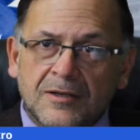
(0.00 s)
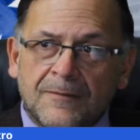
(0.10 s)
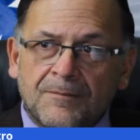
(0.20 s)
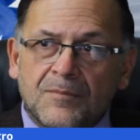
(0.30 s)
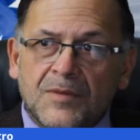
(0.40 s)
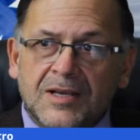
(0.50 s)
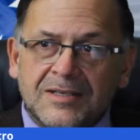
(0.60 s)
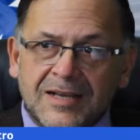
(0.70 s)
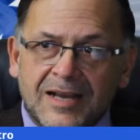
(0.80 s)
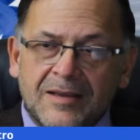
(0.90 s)
because
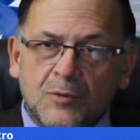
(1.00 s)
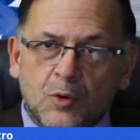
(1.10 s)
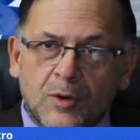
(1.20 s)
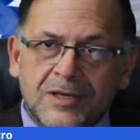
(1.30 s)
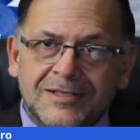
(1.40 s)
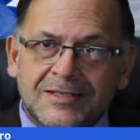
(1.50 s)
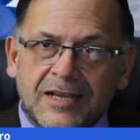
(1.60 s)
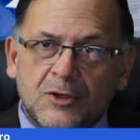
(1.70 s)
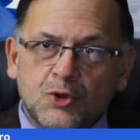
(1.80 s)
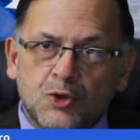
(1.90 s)
I am going to stay
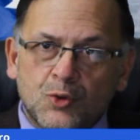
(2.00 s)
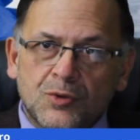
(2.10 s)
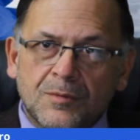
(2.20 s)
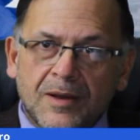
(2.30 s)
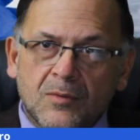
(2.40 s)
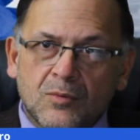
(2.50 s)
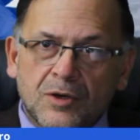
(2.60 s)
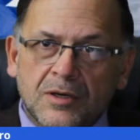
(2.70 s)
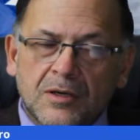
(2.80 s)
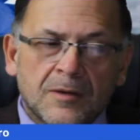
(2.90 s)
true to my
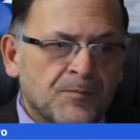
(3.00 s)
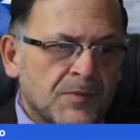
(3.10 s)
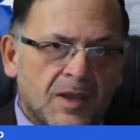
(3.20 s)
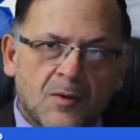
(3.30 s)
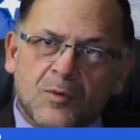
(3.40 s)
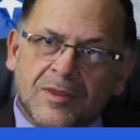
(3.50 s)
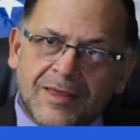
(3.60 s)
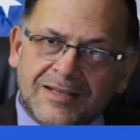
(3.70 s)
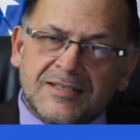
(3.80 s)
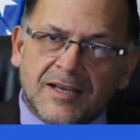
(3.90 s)
word. With
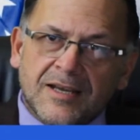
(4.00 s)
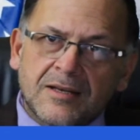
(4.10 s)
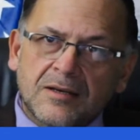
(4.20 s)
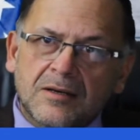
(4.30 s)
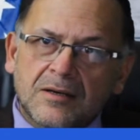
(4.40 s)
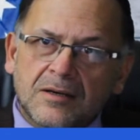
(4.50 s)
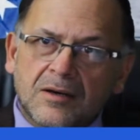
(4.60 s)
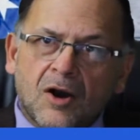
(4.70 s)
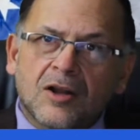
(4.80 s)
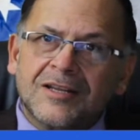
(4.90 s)
that said,
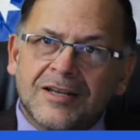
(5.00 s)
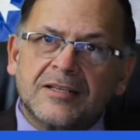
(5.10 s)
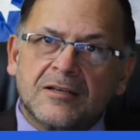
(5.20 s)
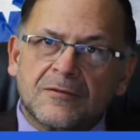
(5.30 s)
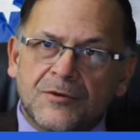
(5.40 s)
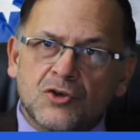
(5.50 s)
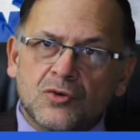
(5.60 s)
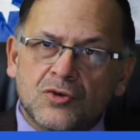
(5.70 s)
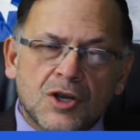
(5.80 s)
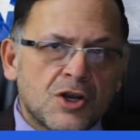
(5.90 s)
all elected
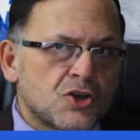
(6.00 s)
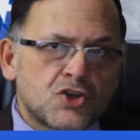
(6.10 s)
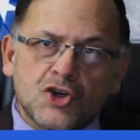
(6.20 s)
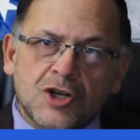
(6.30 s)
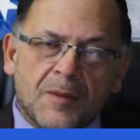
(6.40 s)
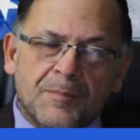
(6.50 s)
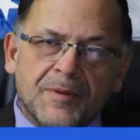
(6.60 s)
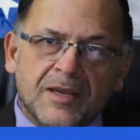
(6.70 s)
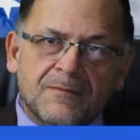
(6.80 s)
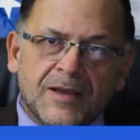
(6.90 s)
officials should not be
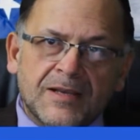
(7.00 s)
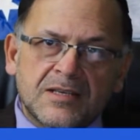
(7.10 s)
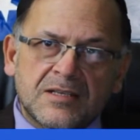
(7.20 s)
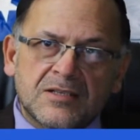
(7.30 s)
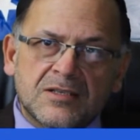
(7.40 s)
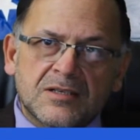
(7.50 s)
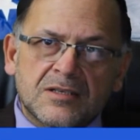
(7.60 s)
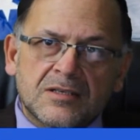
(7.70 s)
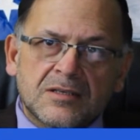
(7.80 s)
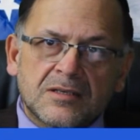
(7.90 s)
getting vaccines.
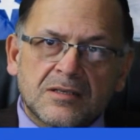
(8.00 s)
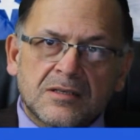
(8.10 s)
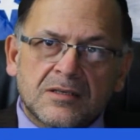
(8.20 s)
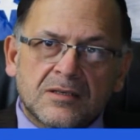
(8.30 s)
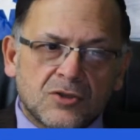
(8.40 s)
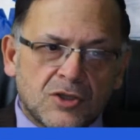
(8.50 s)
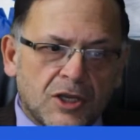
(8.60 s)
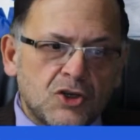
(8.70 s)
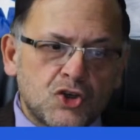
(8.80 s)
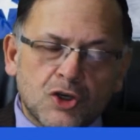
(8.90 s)
They
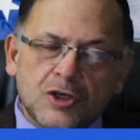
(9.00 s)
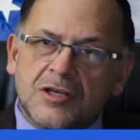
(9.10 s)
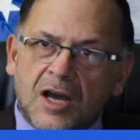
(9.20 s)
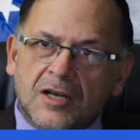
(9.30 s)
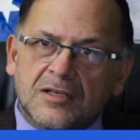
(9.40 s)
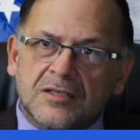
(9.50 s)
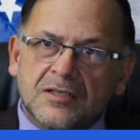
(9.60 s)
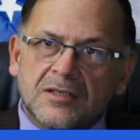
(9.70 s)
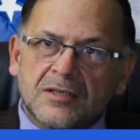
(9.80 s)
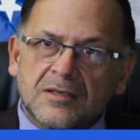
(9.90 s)
should not.
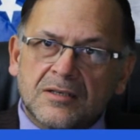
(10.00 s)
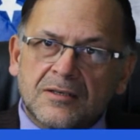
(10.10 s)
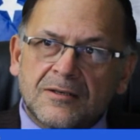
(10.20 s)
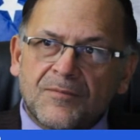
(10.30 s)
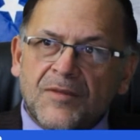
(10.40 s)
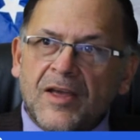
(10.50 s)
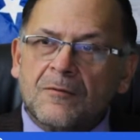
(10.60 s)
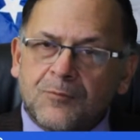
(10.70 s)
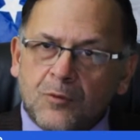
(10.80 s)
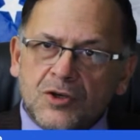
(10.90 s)
And
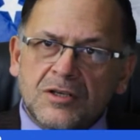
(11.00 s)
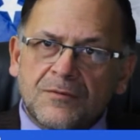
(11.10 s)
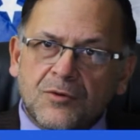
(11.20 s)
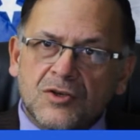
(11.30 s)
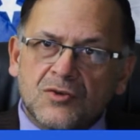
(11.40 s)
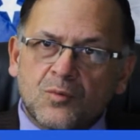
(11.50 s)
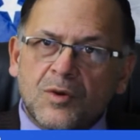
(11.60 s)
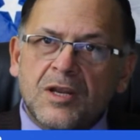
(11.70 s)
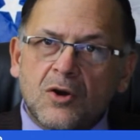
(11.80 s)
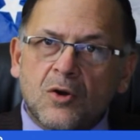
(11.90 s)
unfortunately for us,
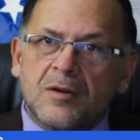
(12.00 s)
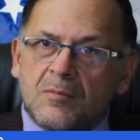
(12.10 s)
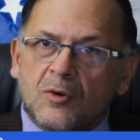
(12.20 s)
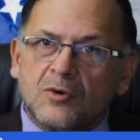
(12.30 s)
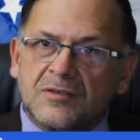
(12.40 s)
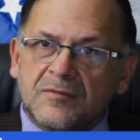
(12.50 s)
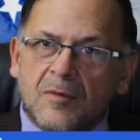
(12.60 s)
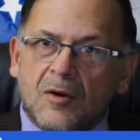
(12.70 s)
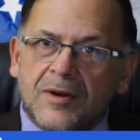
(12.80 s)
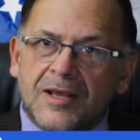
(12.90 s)
we know that most of them
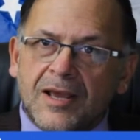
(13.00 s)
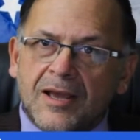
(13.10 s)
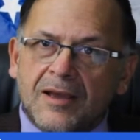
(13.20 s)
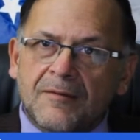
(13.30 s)
already have.